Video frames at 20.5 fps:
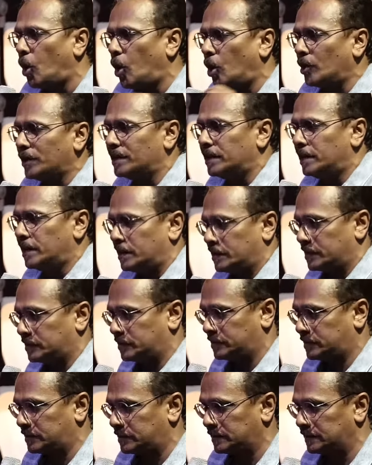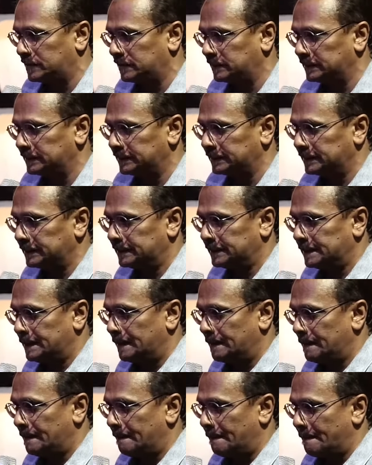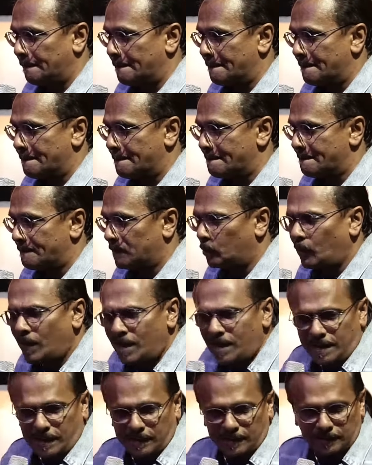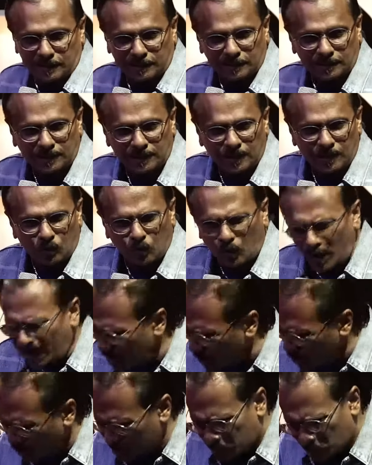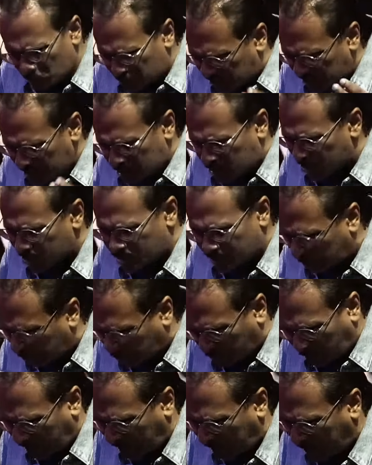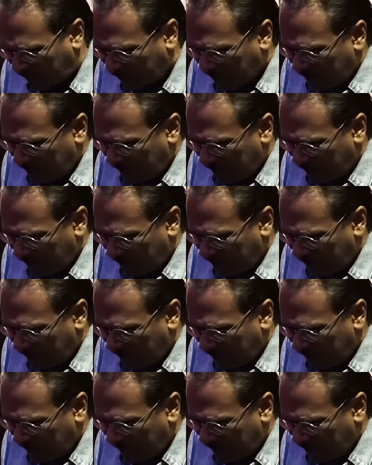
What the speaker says: on earth? Why? Why would you teach us a prayer